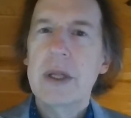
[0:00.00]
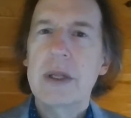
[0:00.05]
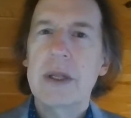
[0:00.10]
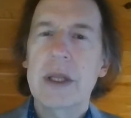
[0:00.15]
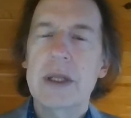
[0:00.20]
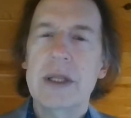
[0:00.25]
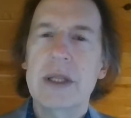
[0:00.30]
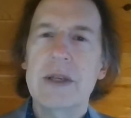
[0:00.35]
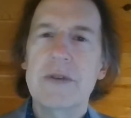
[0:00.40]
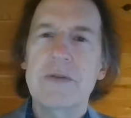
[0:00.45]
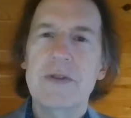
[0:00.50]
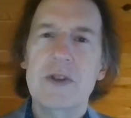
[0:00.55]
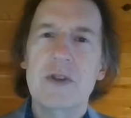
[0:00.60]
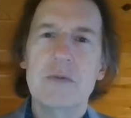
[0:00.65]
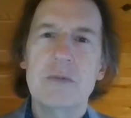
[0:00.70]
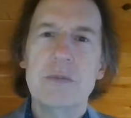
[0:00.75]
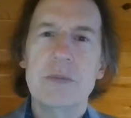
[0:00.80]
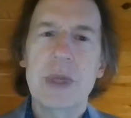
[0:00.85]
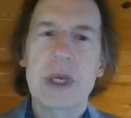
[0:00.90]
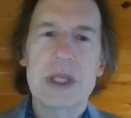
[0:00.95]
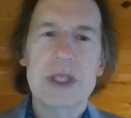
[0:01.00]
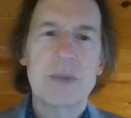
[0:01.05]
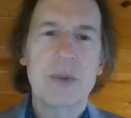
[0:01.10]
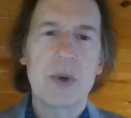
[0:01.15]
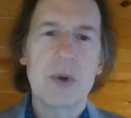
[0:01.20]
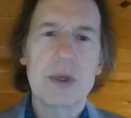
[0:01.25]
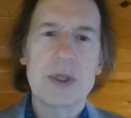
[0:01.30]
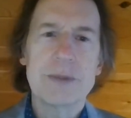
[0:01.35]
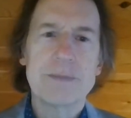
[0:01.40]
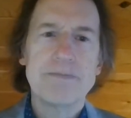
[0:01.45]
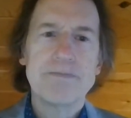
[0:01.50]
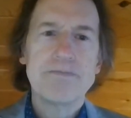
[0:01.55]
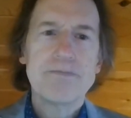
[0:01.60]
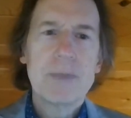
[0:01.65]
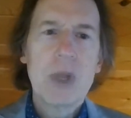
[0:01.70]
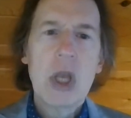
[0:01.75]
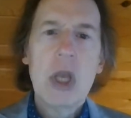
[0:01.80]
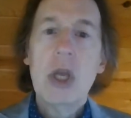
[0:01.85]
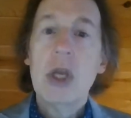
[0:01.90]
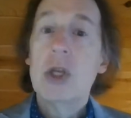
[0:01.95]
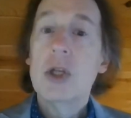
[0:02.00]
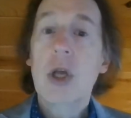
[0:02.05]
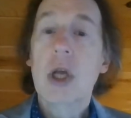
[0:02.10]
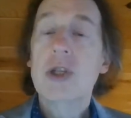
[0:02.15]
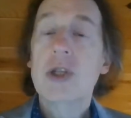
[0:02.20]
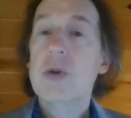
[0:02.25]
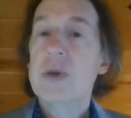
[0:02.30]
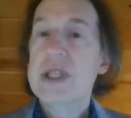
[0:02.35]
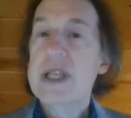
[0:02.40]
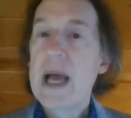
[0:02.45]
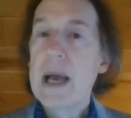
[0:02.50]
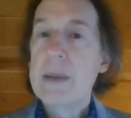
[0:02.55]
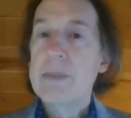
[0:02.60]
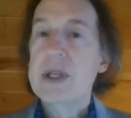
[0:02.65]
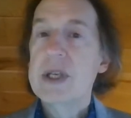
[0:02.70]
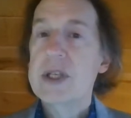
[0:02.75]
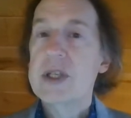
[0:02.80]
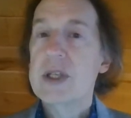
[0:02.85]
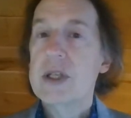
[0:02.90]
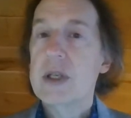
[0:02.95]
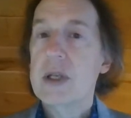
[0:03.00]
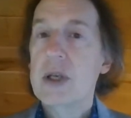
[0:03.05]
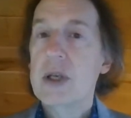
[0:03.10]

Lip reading: that the film explores. To adapt this